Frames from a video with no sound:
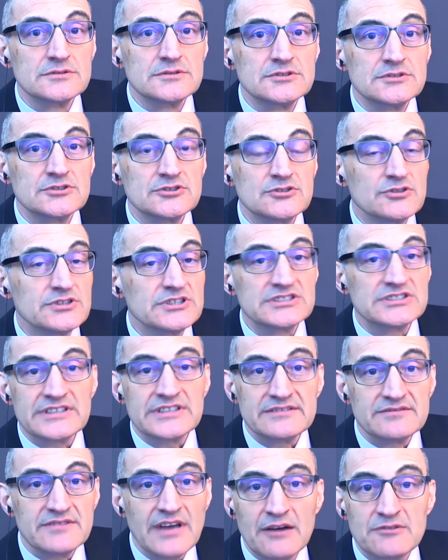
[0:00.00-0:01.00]
So there's
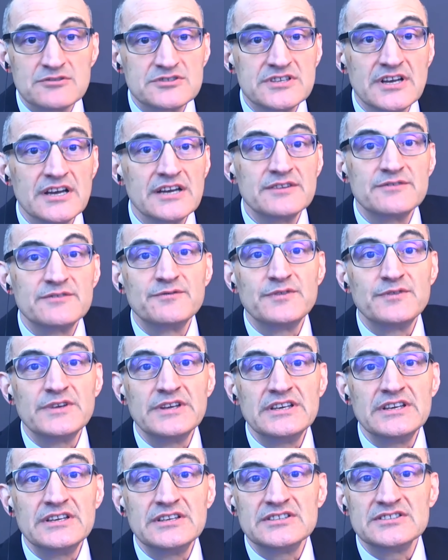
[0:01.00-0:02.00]
outside
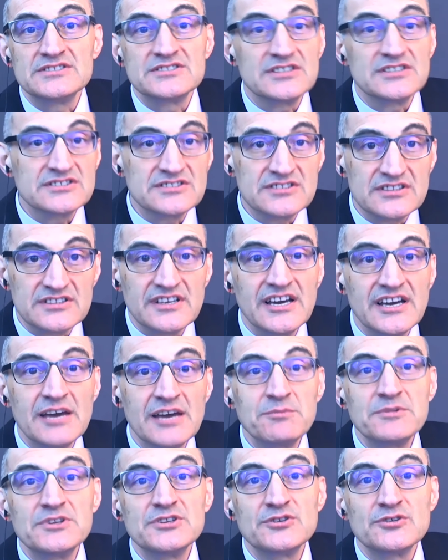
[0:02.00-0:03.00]
fees, there's the
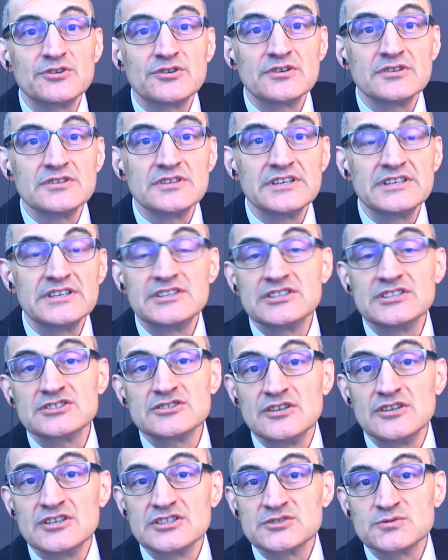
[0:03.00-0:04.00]
time internally, there's
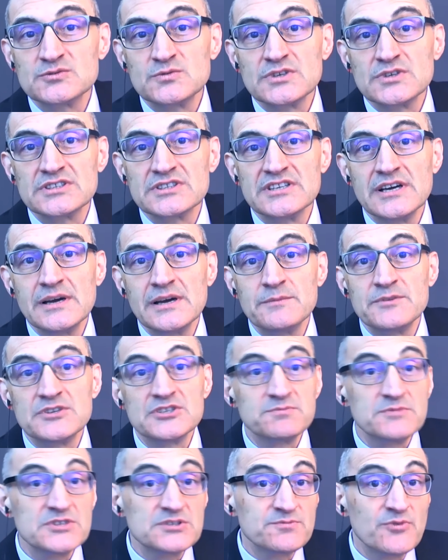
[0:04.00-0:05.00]
lost work time,
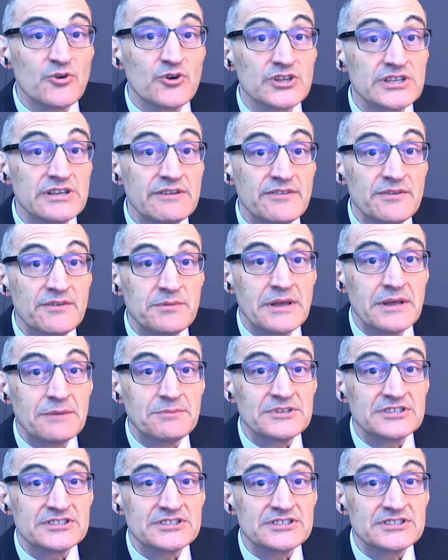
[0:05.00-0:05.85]
there's missed productivity from the empty